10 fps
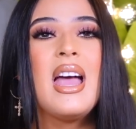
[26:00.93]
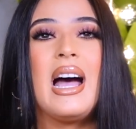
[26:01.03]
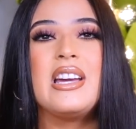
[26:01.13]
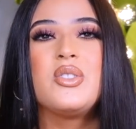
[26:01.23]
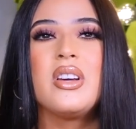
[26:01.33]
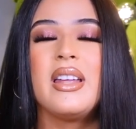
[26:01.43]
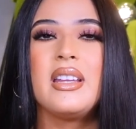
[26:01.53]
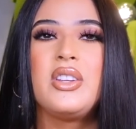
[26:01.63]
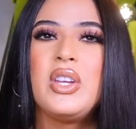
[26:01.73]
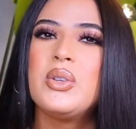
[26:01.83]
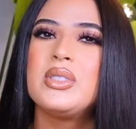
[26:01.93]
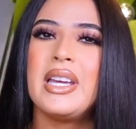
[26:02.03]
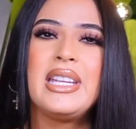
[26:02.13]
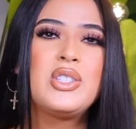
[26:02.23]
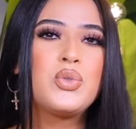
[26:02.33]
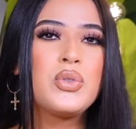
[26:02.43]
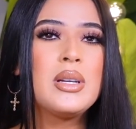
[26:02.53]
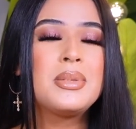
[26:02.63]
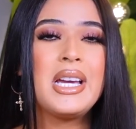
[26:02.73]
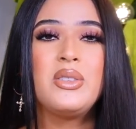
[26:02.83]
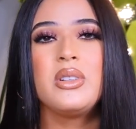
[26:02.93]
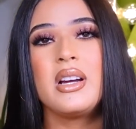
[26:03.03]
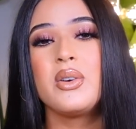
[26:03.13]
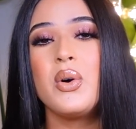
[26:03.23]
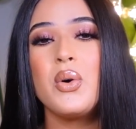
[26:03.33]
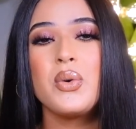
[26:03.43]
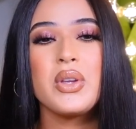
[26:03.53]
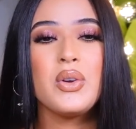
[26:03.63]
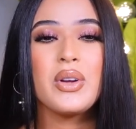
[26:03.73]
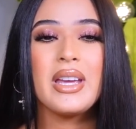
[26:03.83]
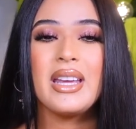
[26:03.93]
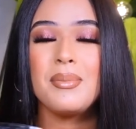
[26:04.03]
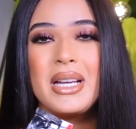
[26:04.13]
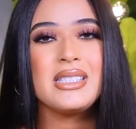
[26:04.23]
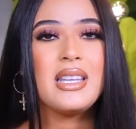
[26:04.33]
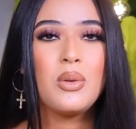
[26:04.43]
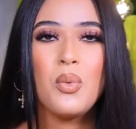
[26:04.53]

I do not use any strips. I do not go, you know, get my teeth